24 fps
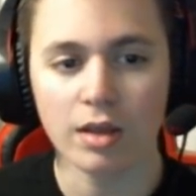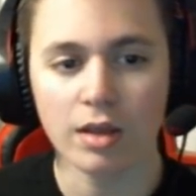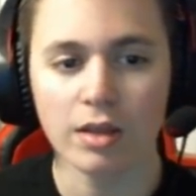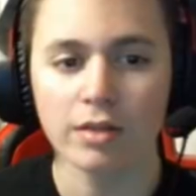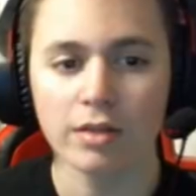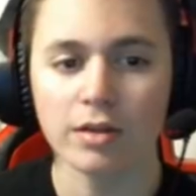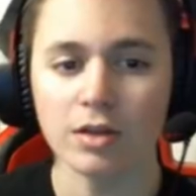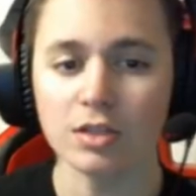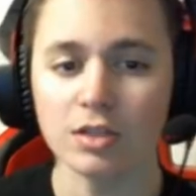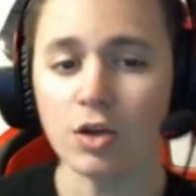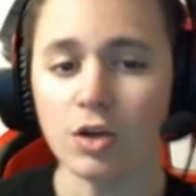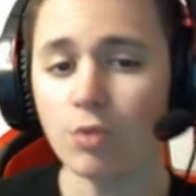
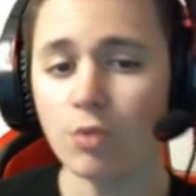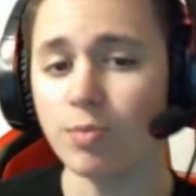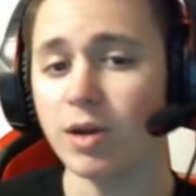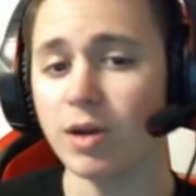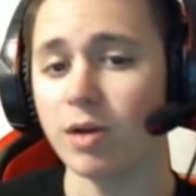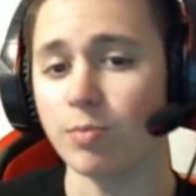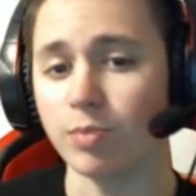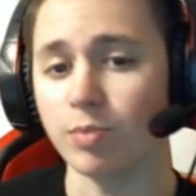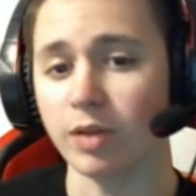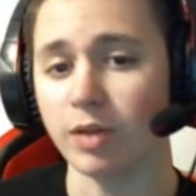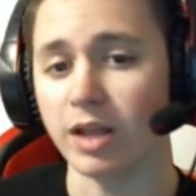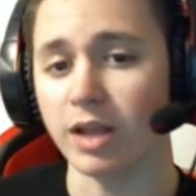There's no
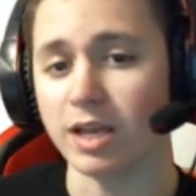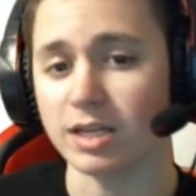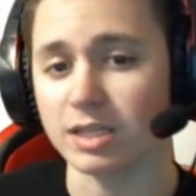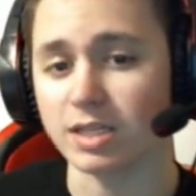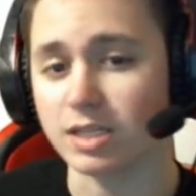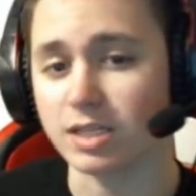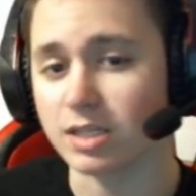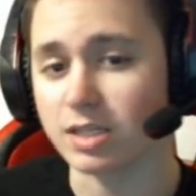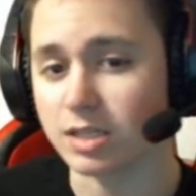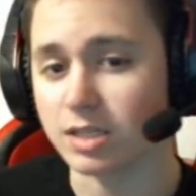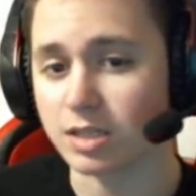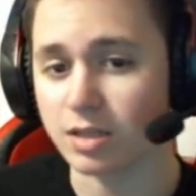better
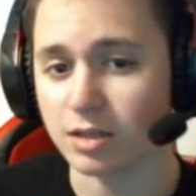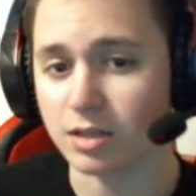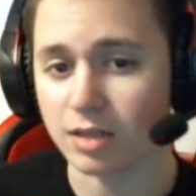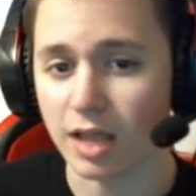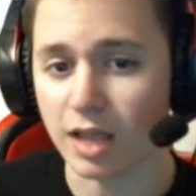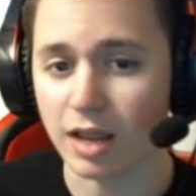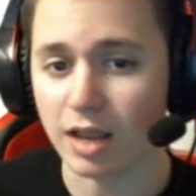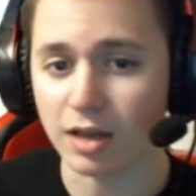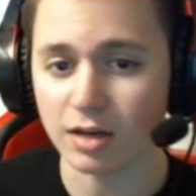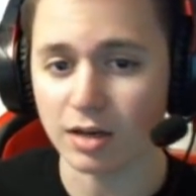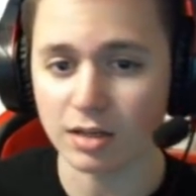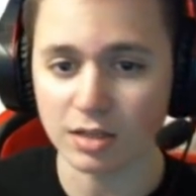place
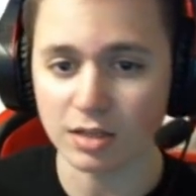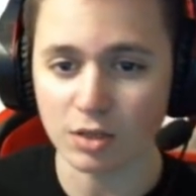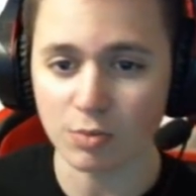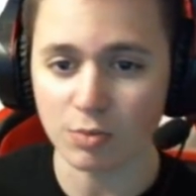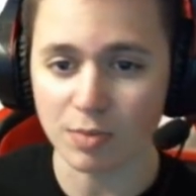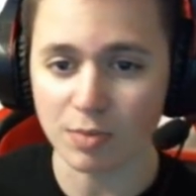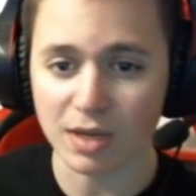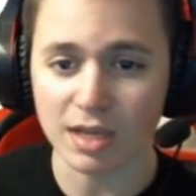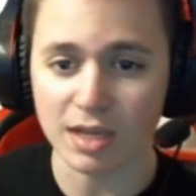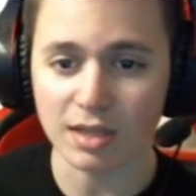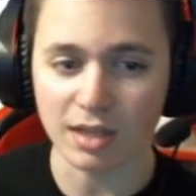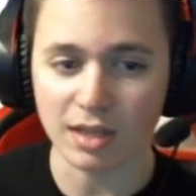that to
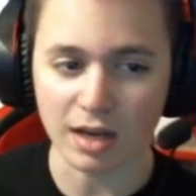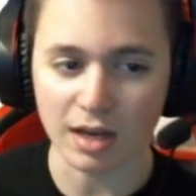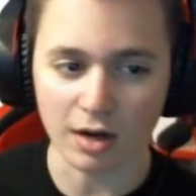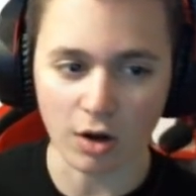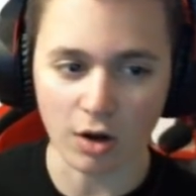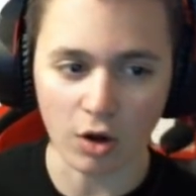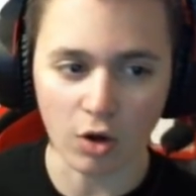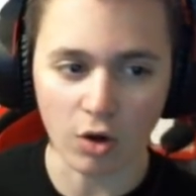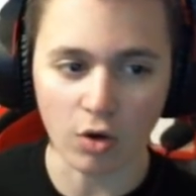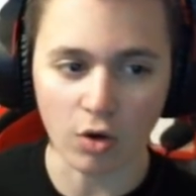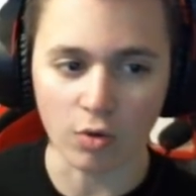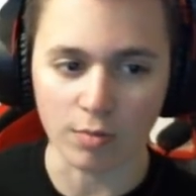be than
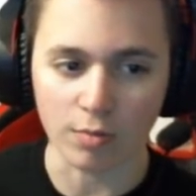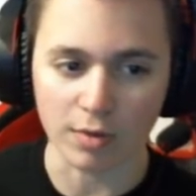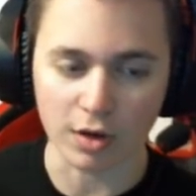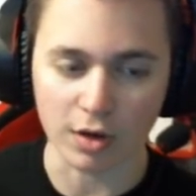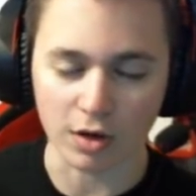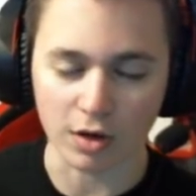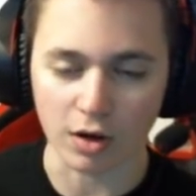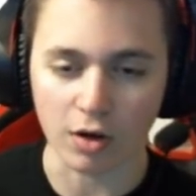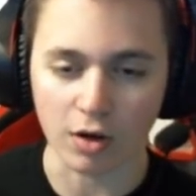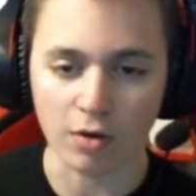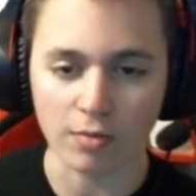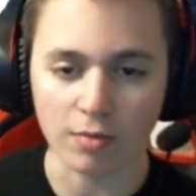home, you
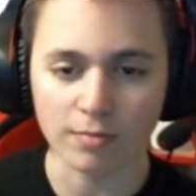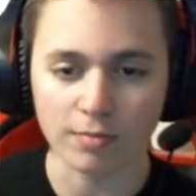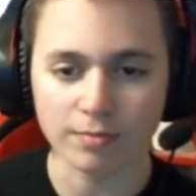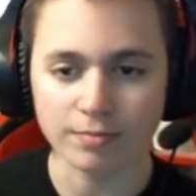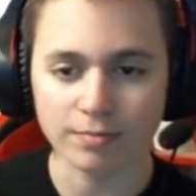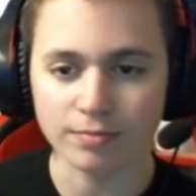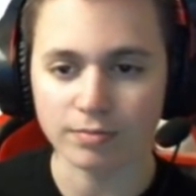know.